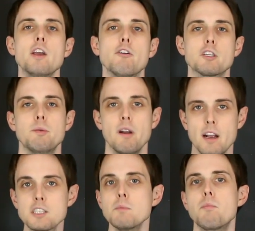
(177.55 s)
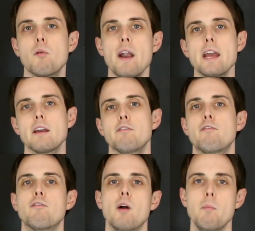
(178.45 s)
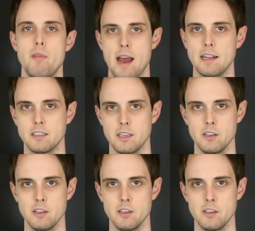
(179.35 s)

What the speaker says: You'll experience a break from that.